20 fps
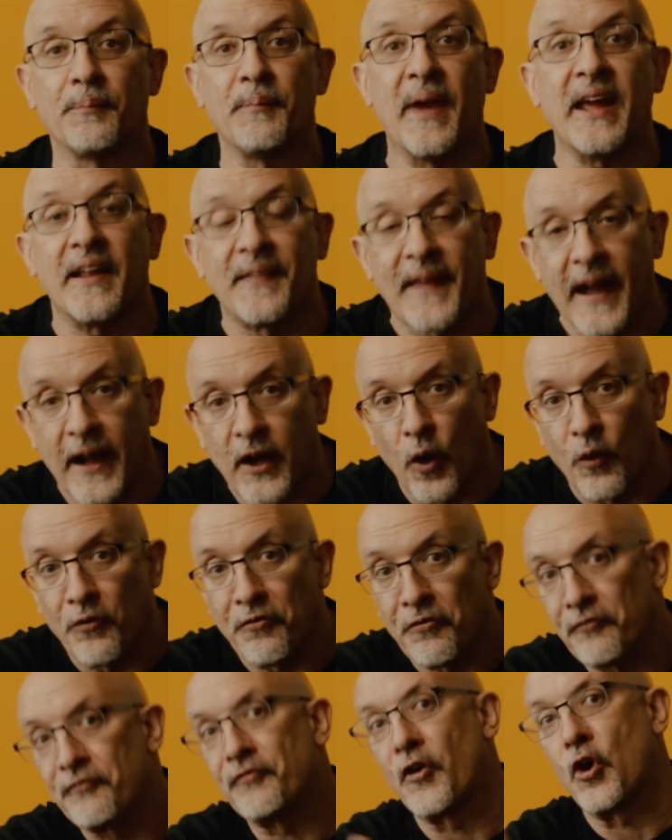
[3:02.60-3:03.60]
making that go
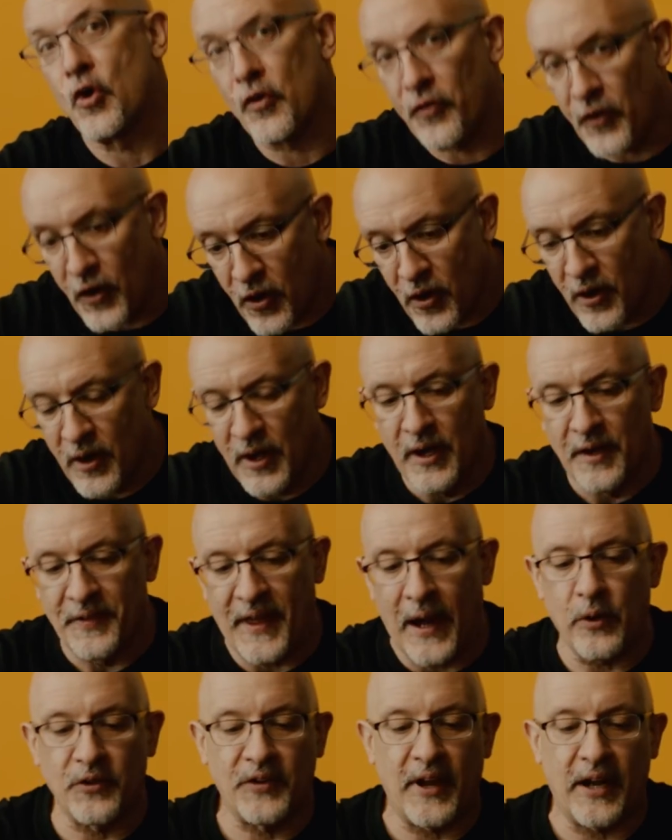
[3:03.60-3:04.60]
further.
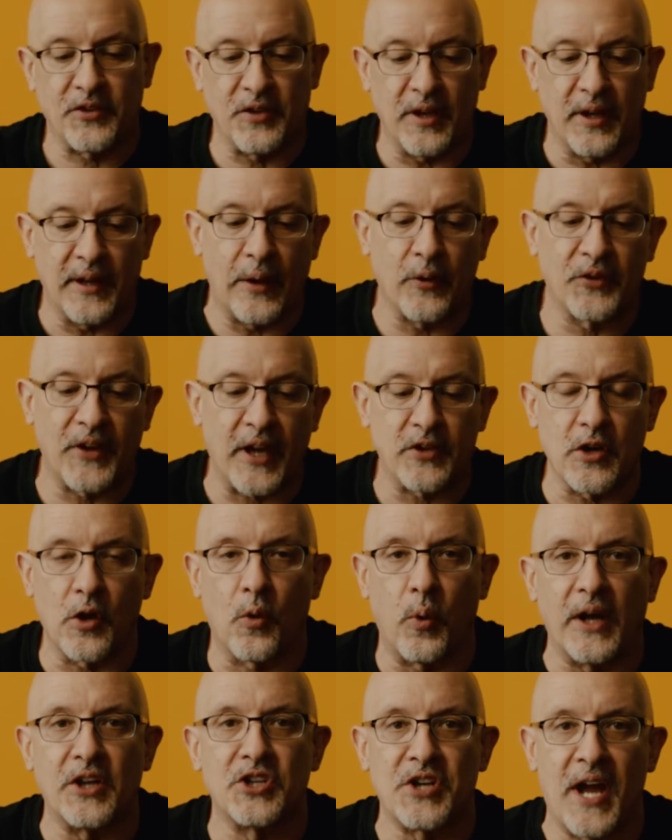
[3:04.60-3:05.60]
That was actually
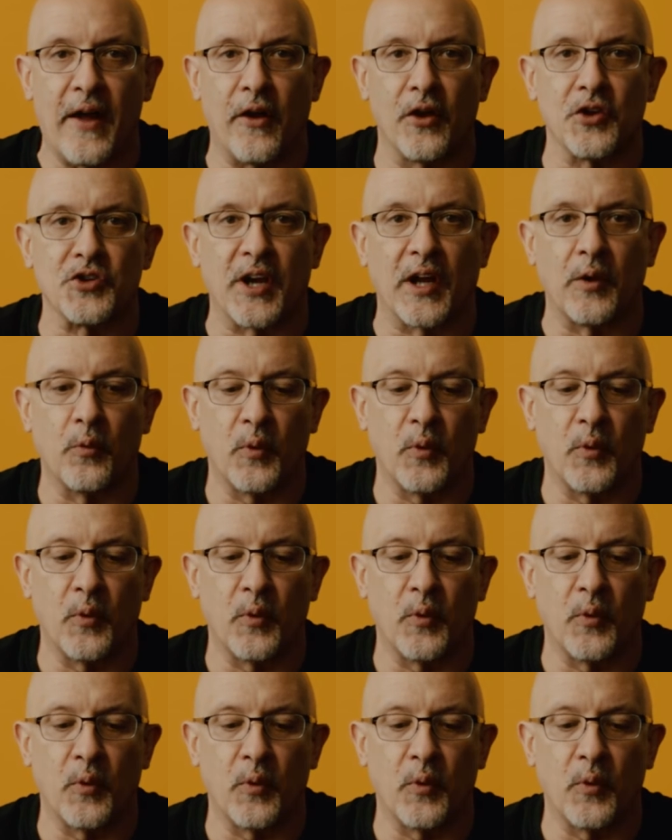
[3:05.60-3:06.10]
quite challenging.